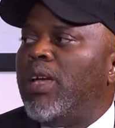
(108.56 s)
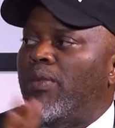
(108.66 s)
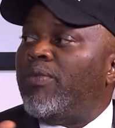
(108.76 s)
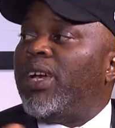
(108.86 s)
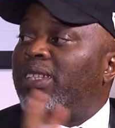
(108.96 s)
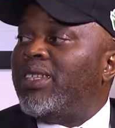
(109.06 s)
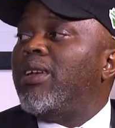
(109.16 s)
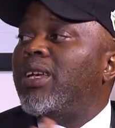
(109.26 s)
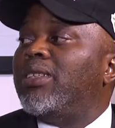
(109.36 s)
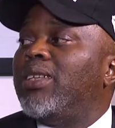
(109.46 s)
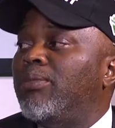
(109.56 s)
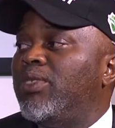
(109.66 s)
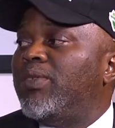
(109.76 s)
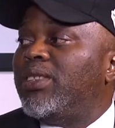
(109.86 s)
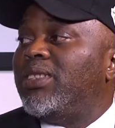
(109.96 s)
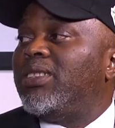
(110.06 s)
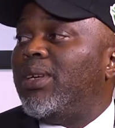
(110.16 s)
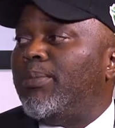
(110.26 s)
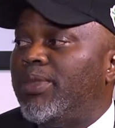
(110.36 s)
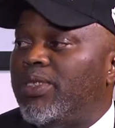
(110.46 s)
however, I think in terms of
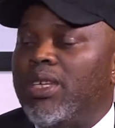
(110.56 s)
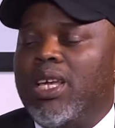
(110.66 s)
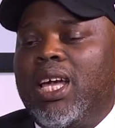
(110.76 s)
systems,